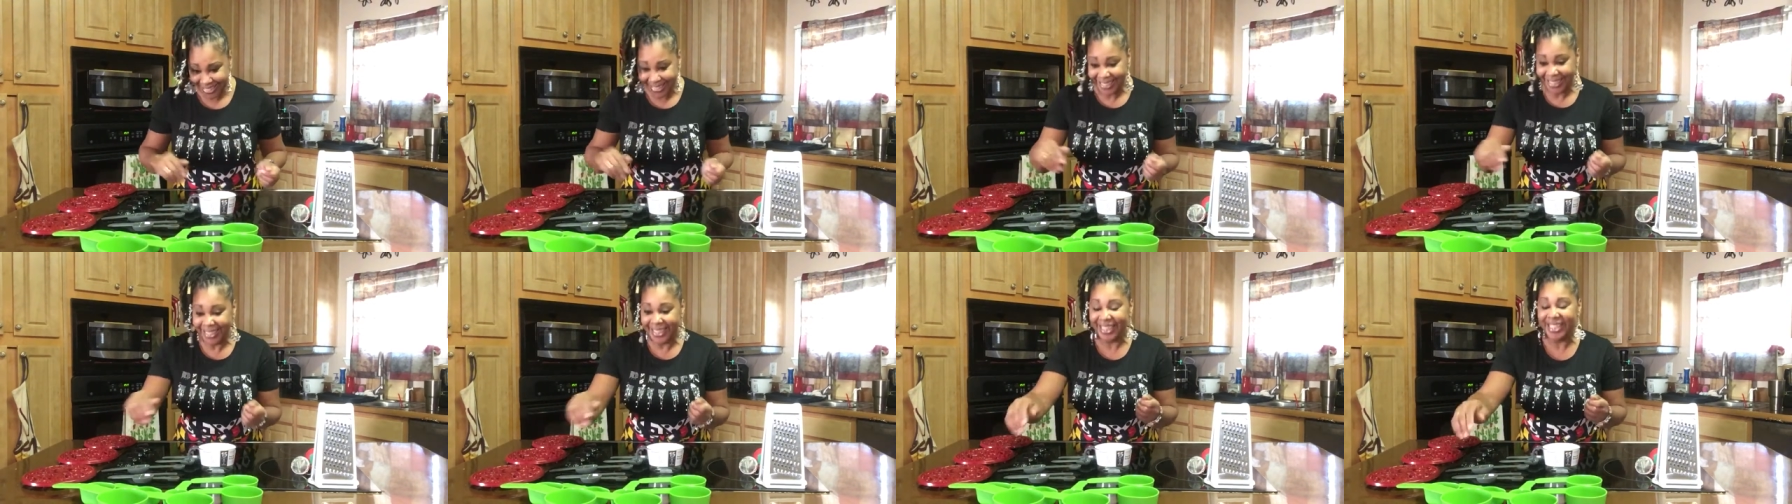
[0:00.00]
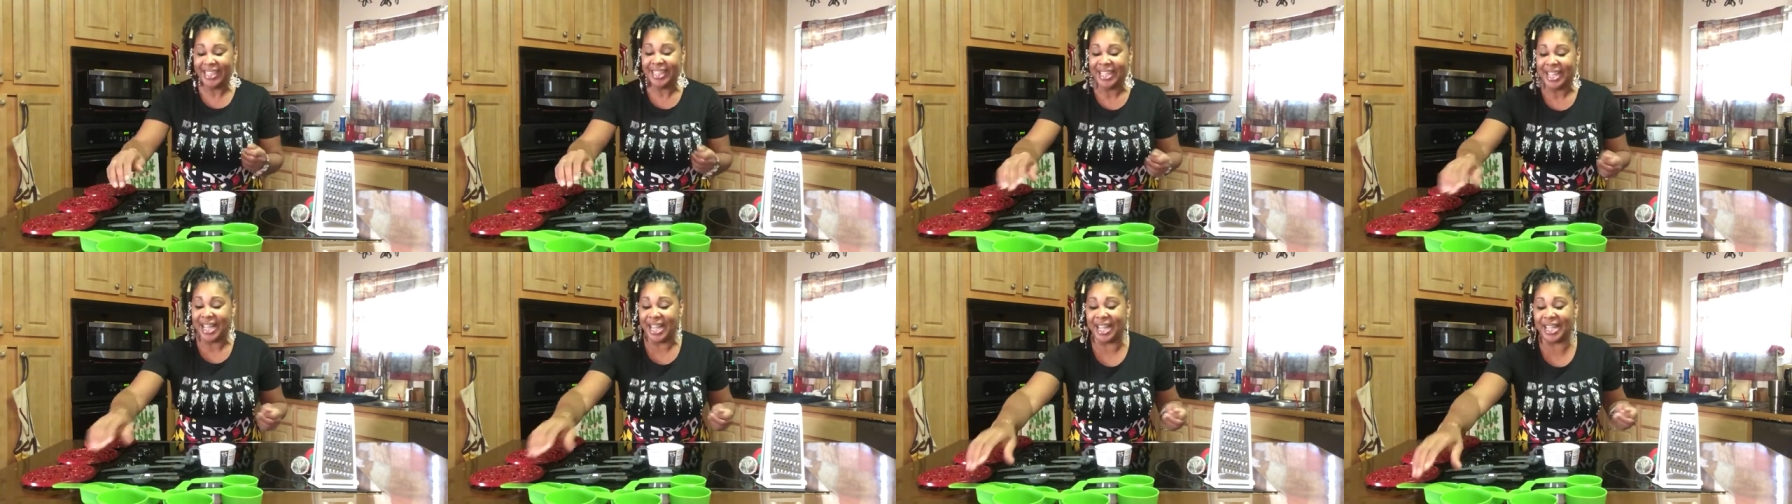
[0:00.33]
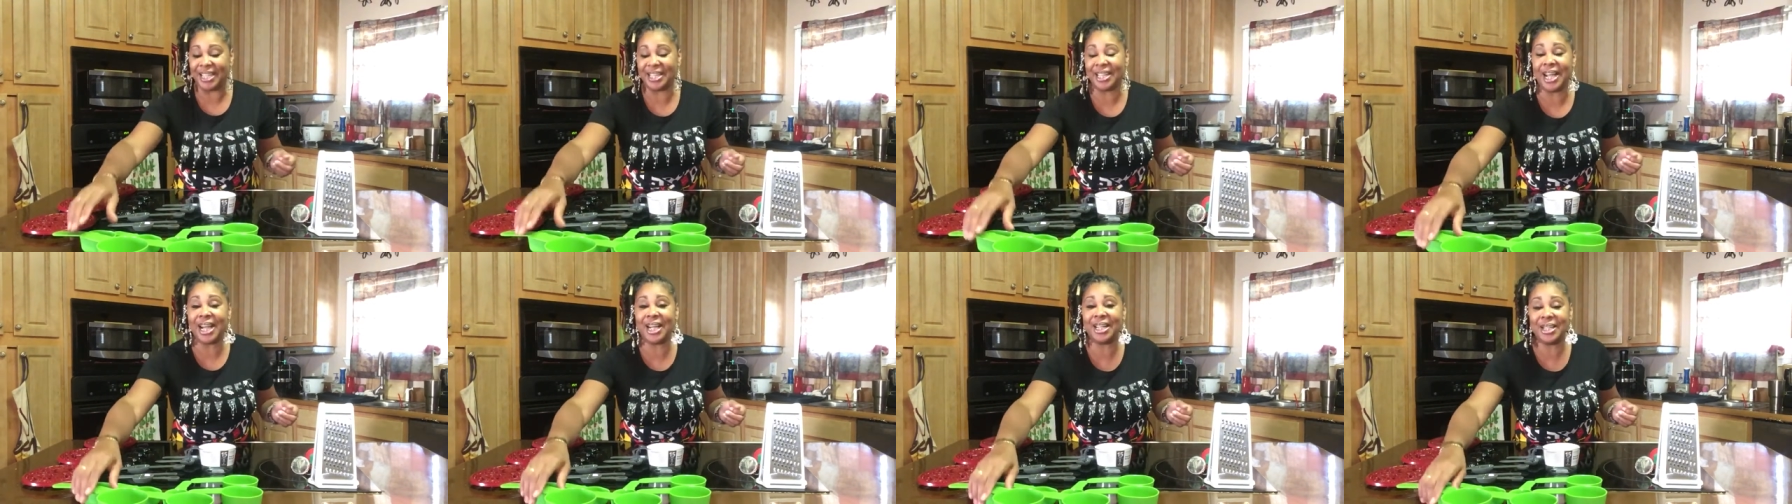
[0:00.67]

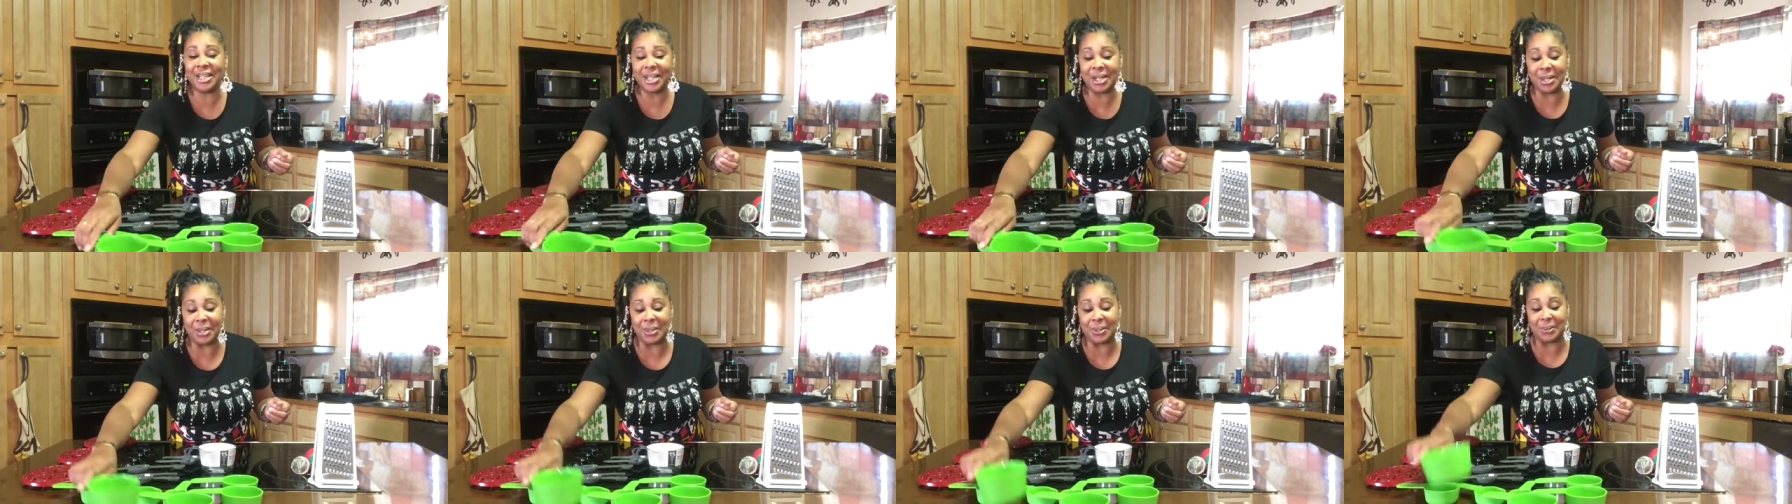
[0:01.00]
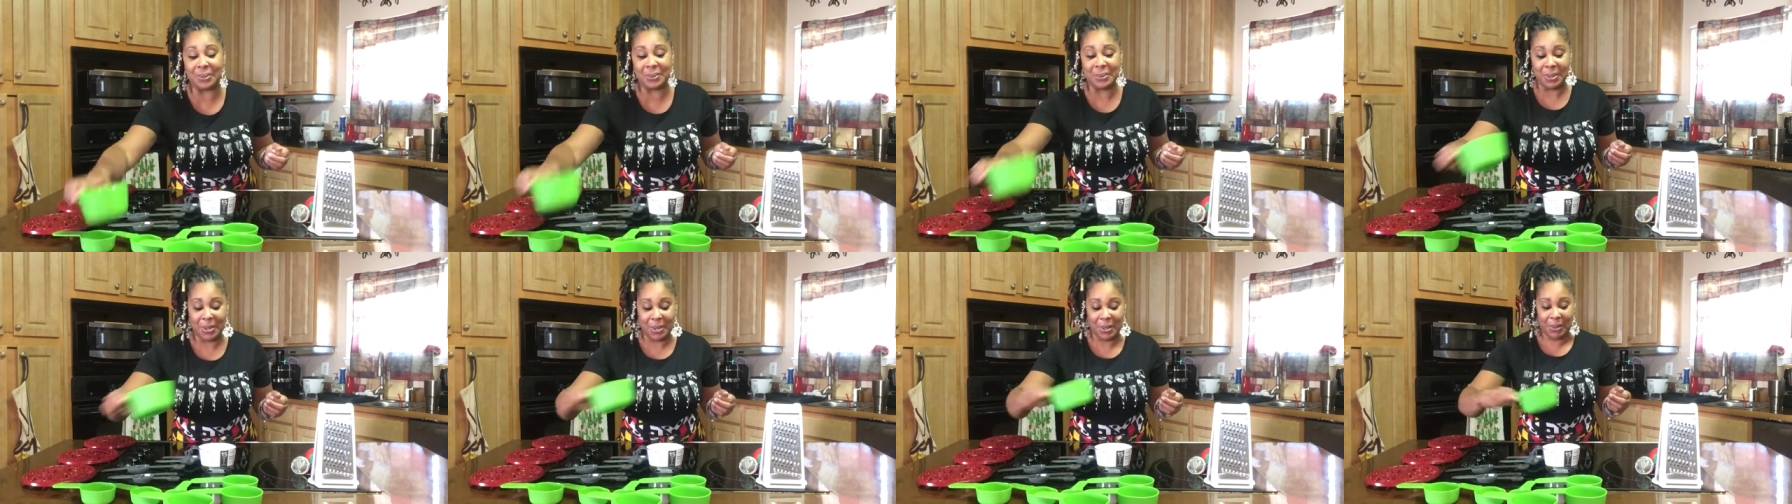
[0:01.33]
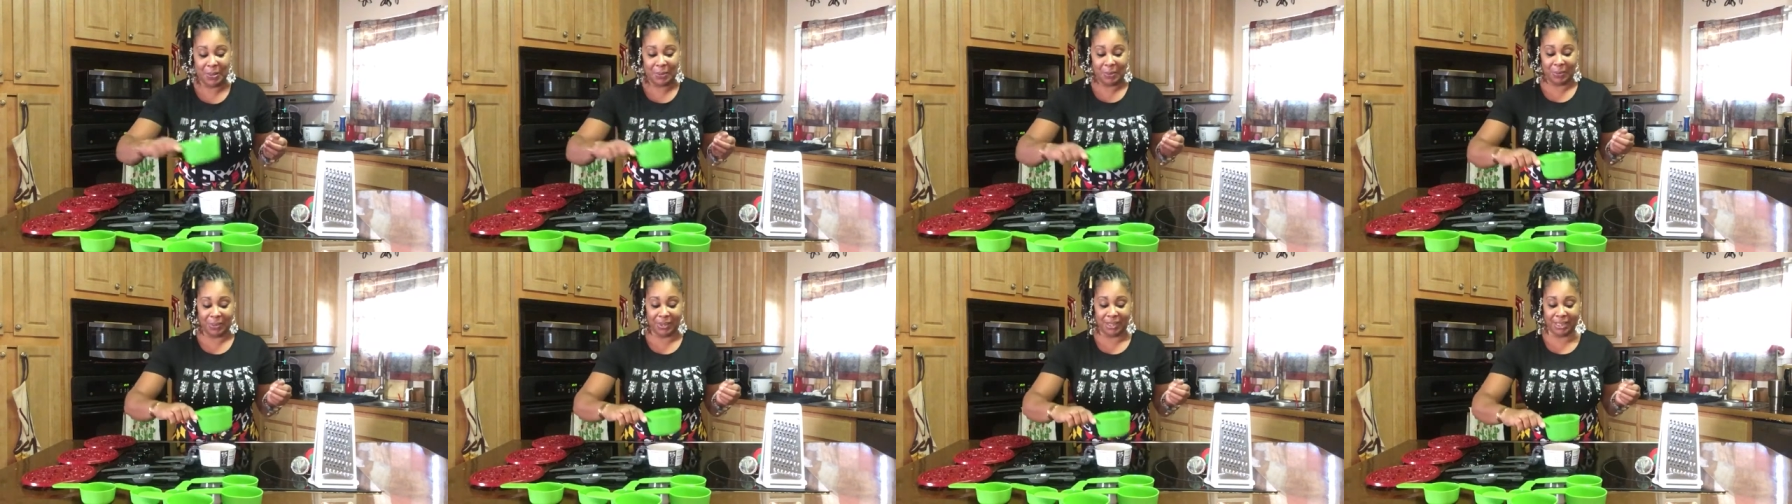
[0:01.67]
and y'all know
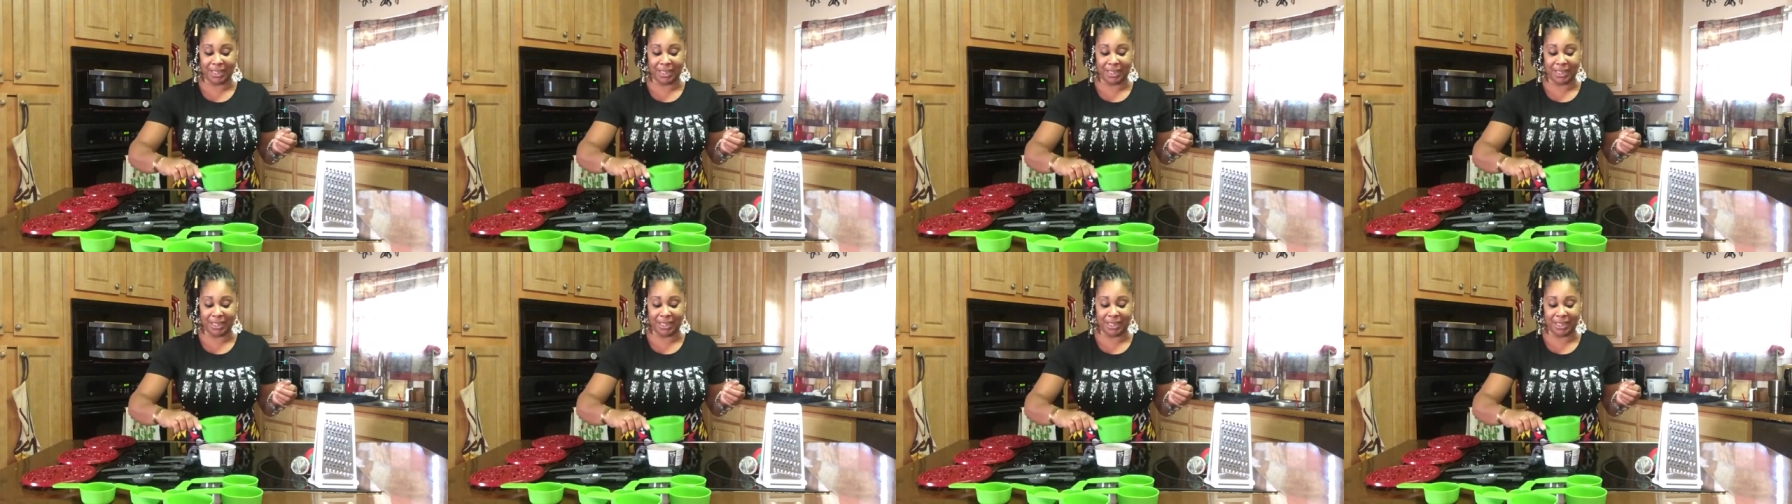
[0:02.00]
when